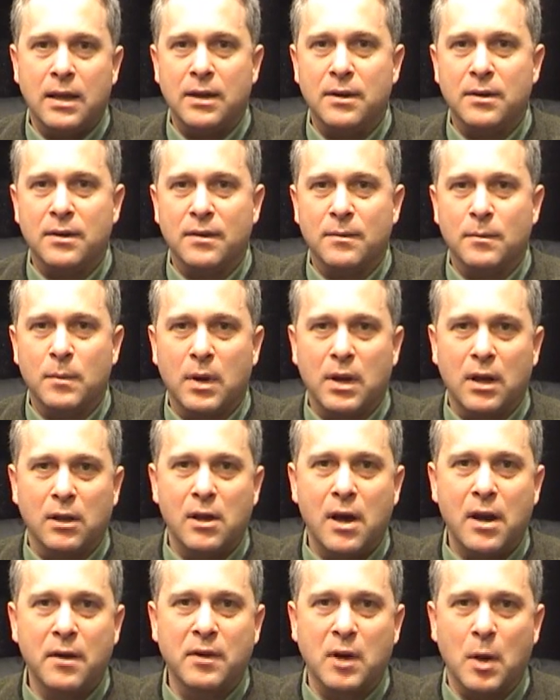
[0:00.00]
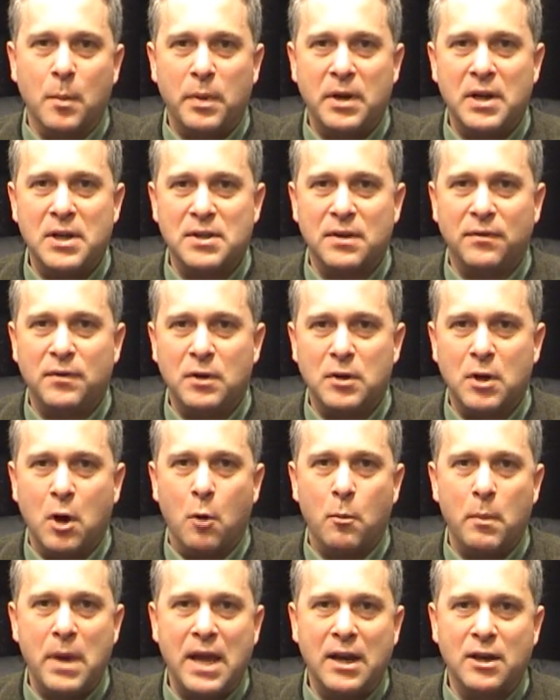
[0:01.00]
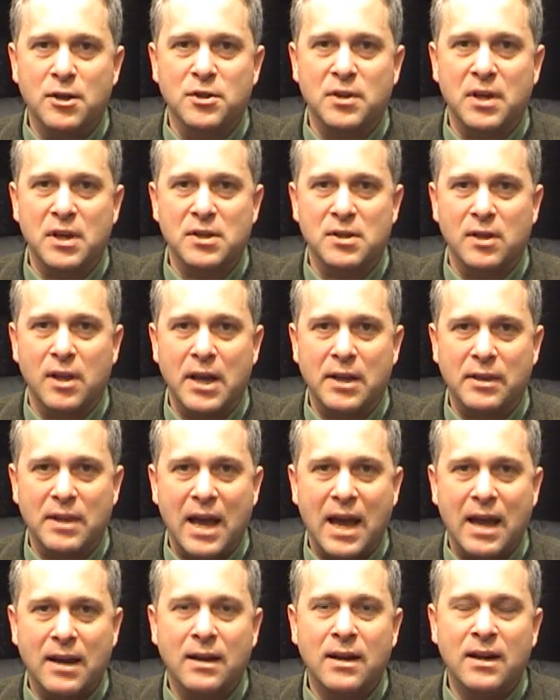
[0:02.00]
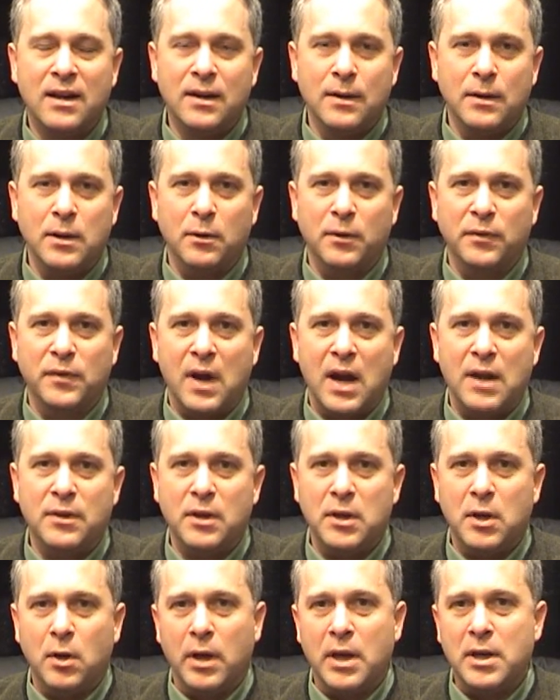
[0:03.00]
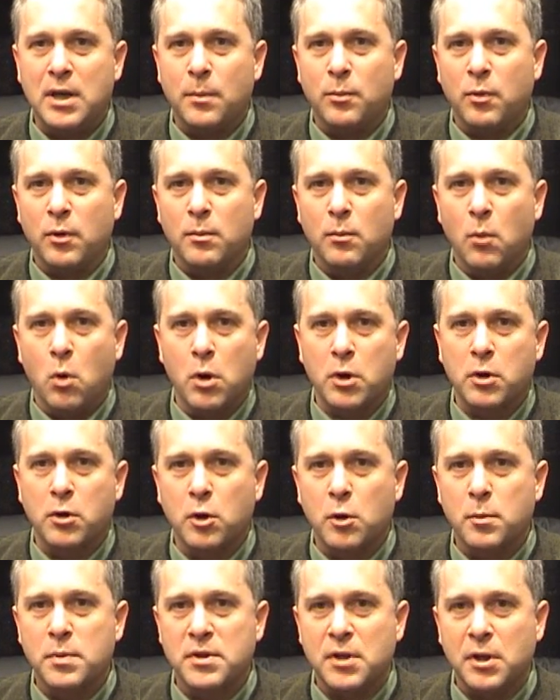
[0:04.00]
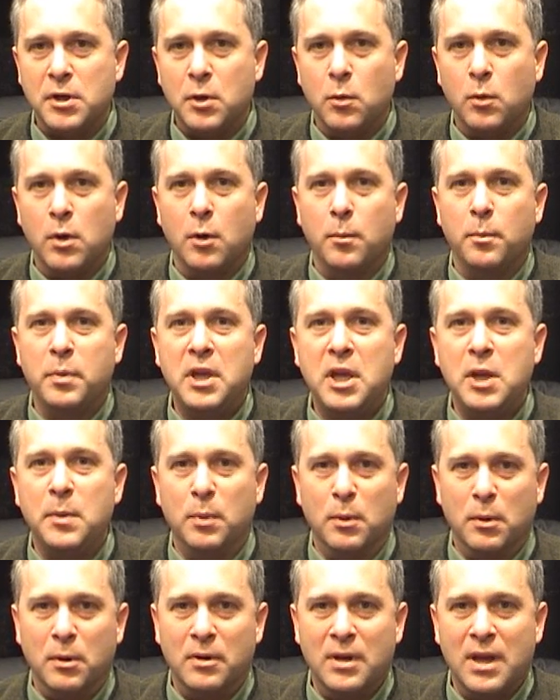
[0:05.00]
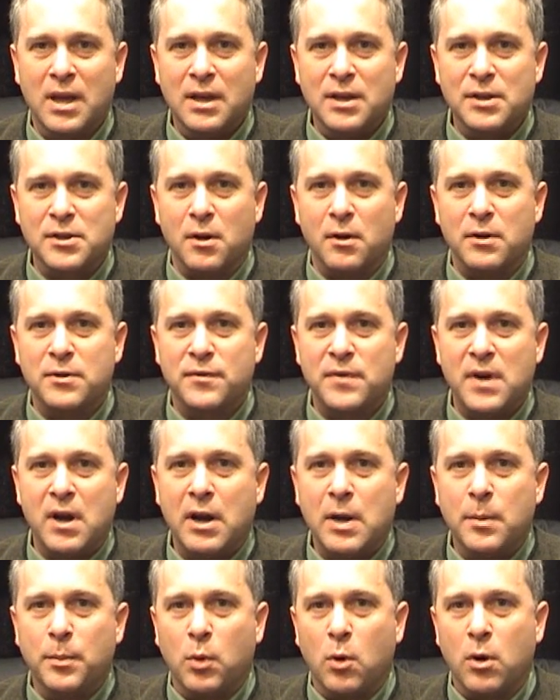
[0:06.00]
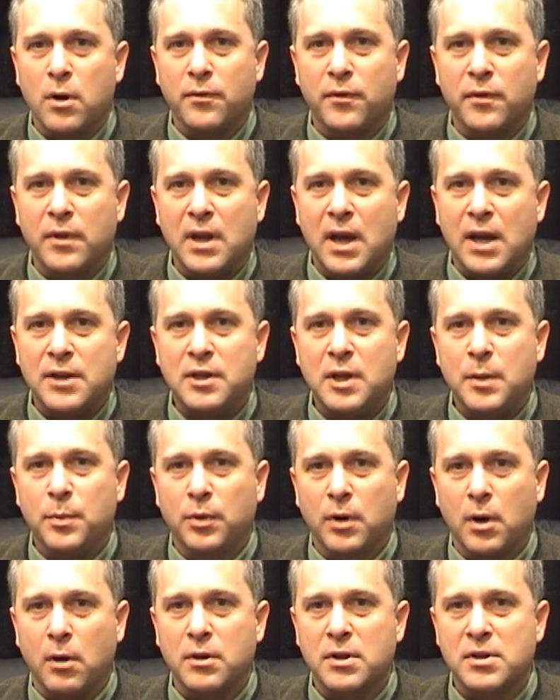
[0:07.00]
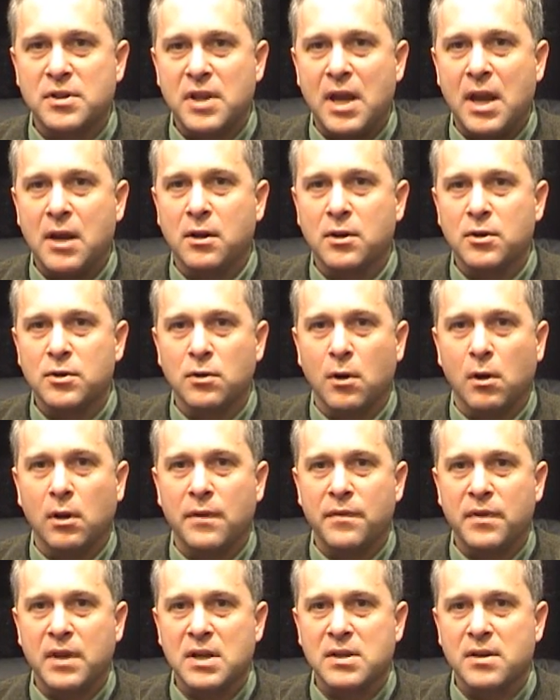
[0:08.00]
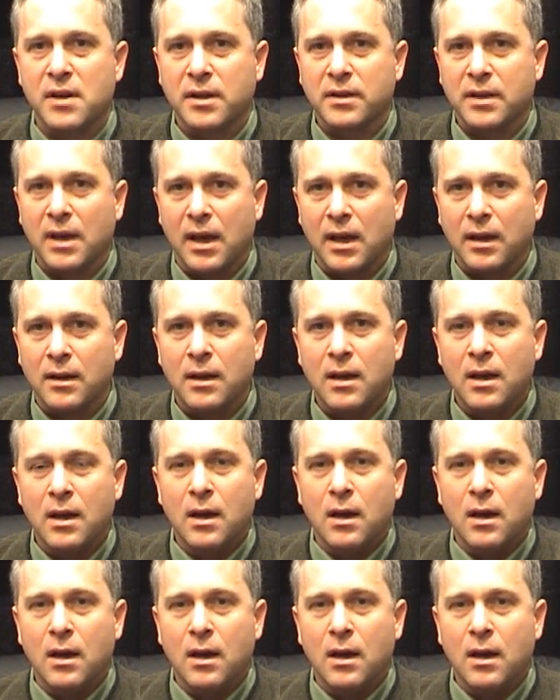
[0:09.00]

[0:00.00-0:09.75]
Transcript: In a lot of companies, if you don't manage things like that, you'll find that you'll end up with more groups than you will people. So it's very important for the IT pro to stay in control of things like that.